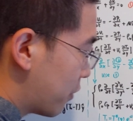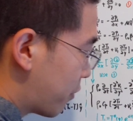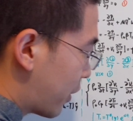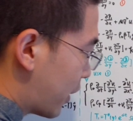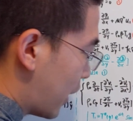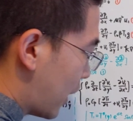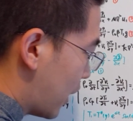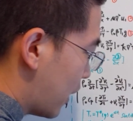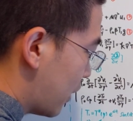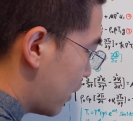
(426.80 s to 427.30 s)

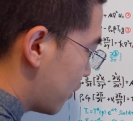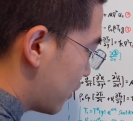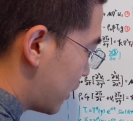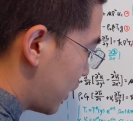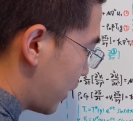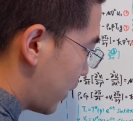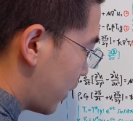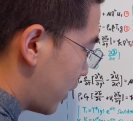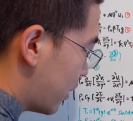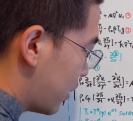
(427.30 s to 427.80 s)
different n,
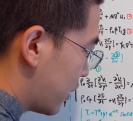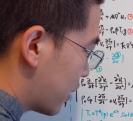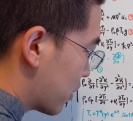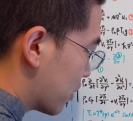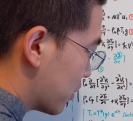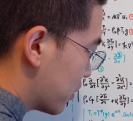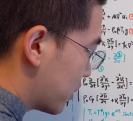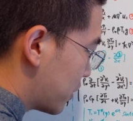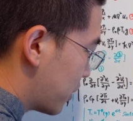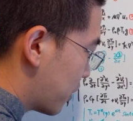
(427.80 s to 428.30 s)
say n
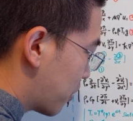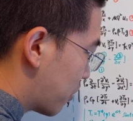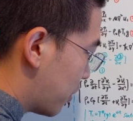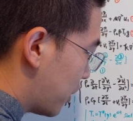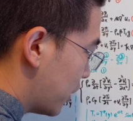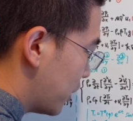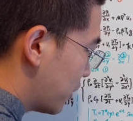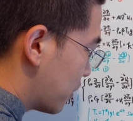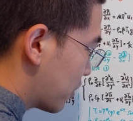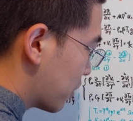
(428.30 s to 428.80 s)
equals
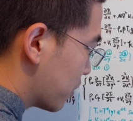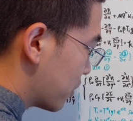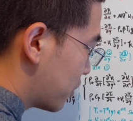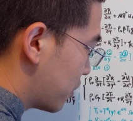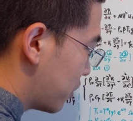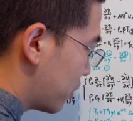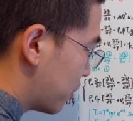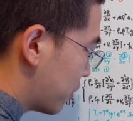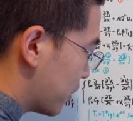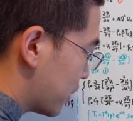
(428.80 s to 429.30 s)
0, n equals
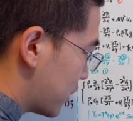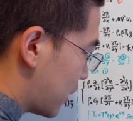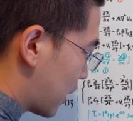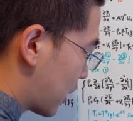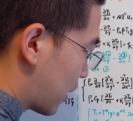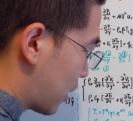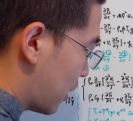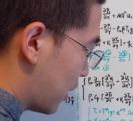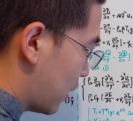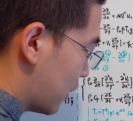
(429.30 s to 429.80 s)
2, it's
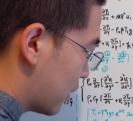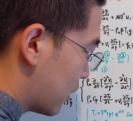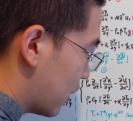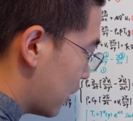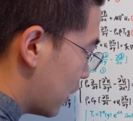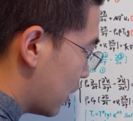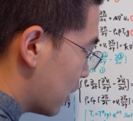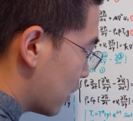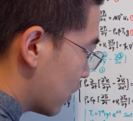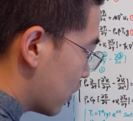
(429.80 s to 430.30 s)
like this.
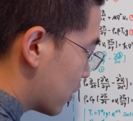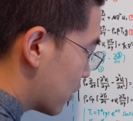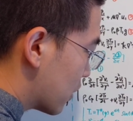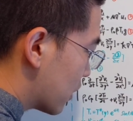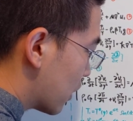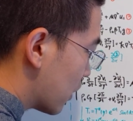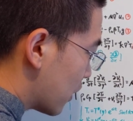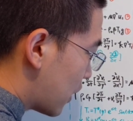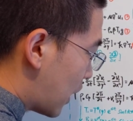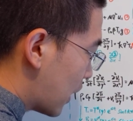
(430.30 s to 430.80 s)

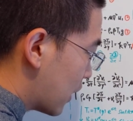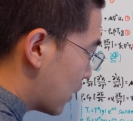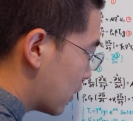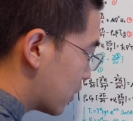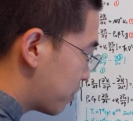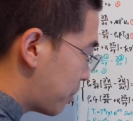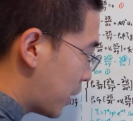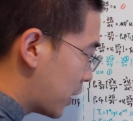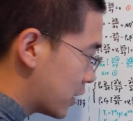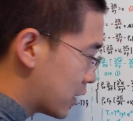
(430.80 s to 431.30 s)
The line
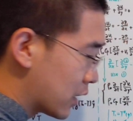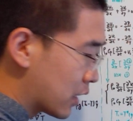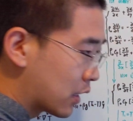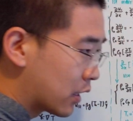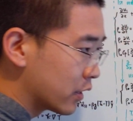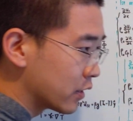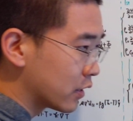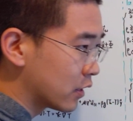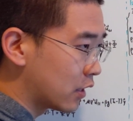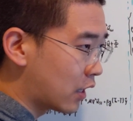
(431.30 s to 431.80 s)
is basically
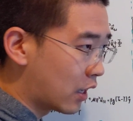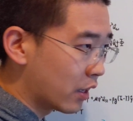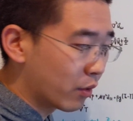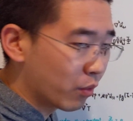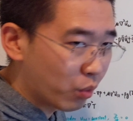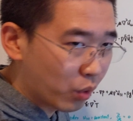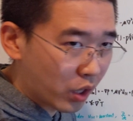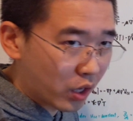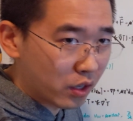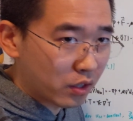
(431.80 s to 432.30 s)
the line
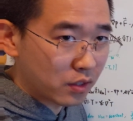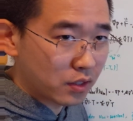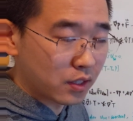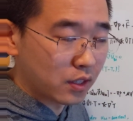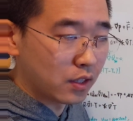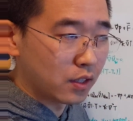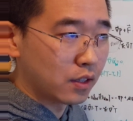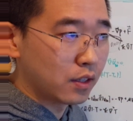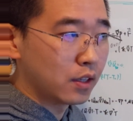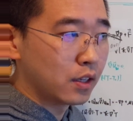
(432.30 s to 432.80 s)
where
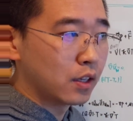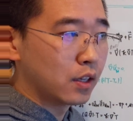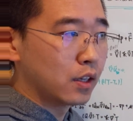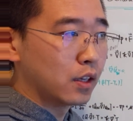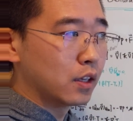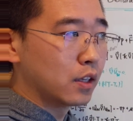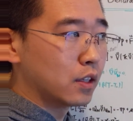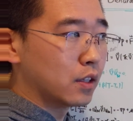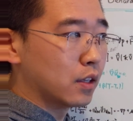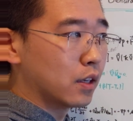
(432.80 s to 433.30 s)
the
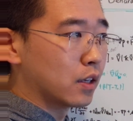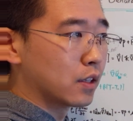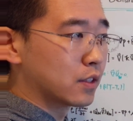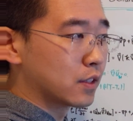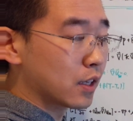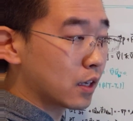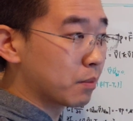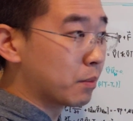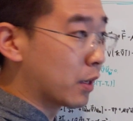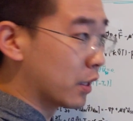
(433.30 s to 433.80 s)

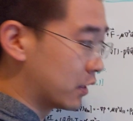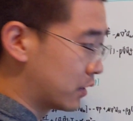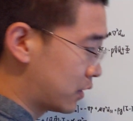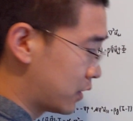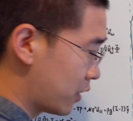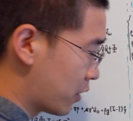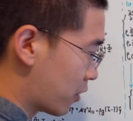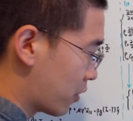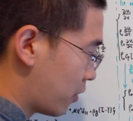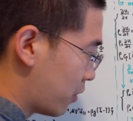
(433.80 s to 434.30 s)
sigma is
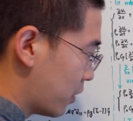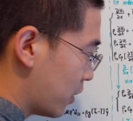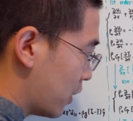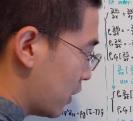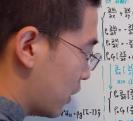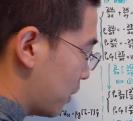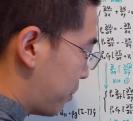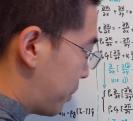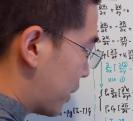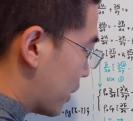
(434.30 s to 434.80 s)
0.
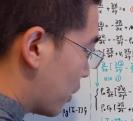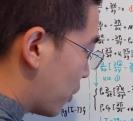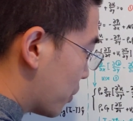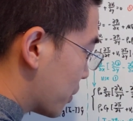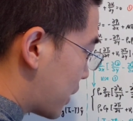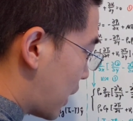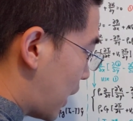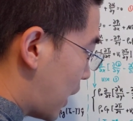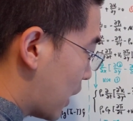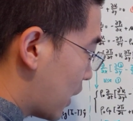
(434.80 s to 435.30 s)

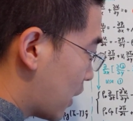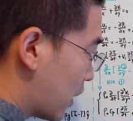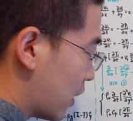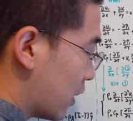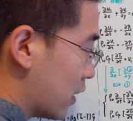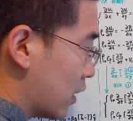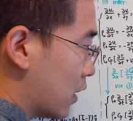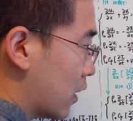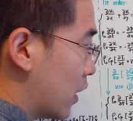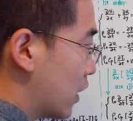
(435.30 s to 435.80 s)
Below that,
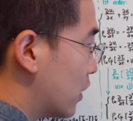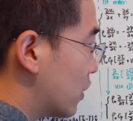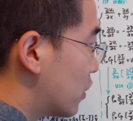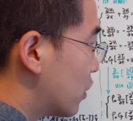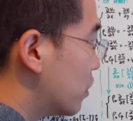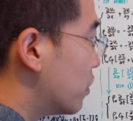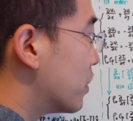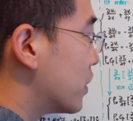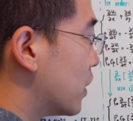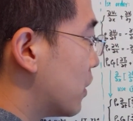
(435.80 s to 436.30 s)

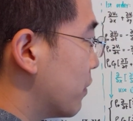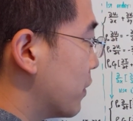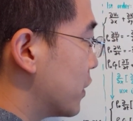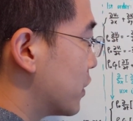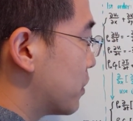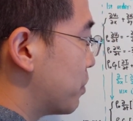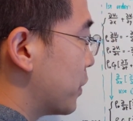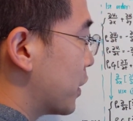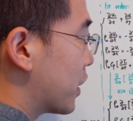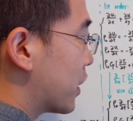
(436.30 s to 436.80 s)
intuitively
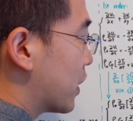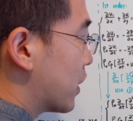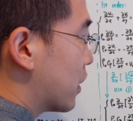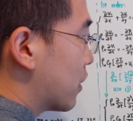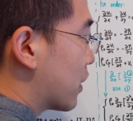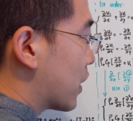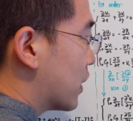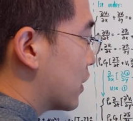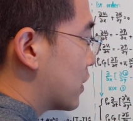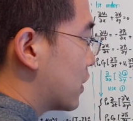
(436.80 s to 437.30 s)
speaking,
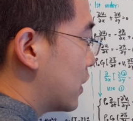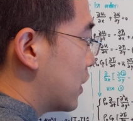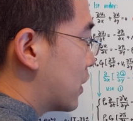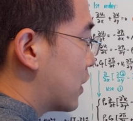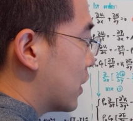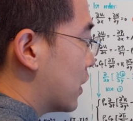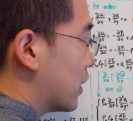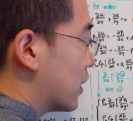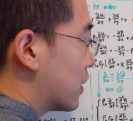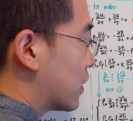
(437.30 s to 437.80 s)
you can see
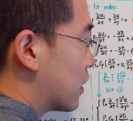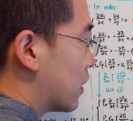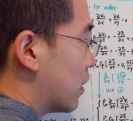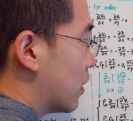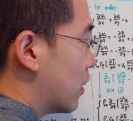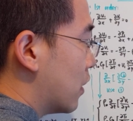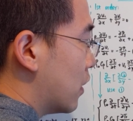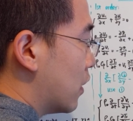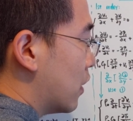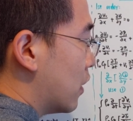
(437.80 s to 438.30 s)
this.
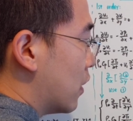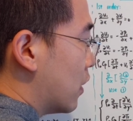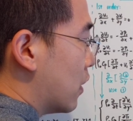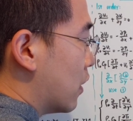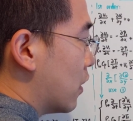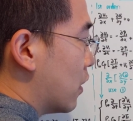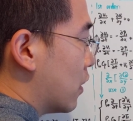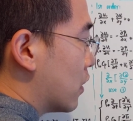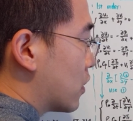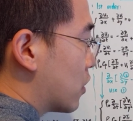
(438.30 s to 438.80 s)

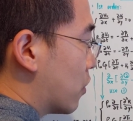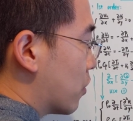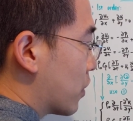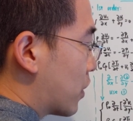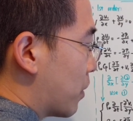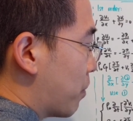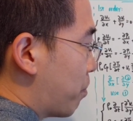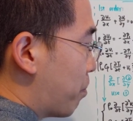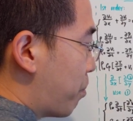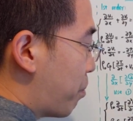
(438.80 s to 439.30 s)
So
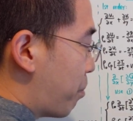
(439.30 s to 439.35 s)
the